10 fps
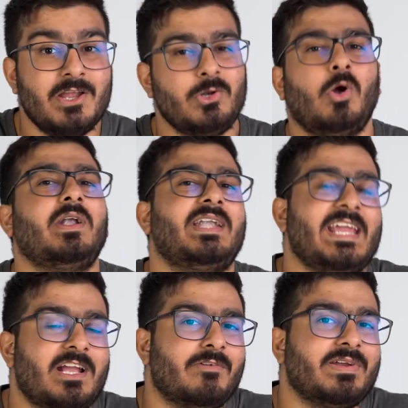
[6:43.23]
not
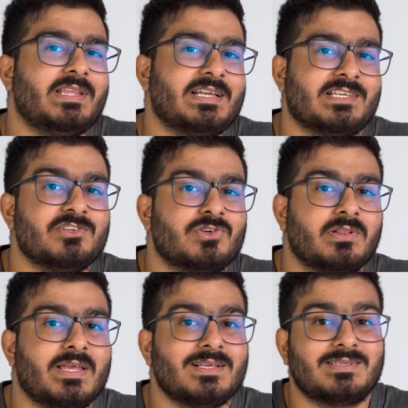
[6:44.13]
take away the essential
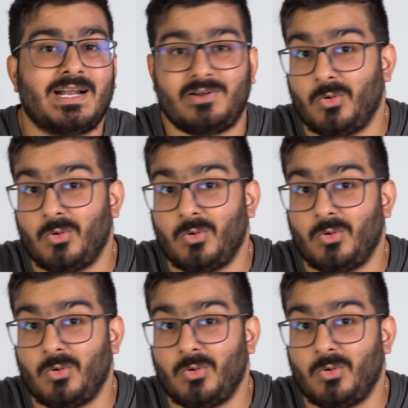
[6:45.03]
things that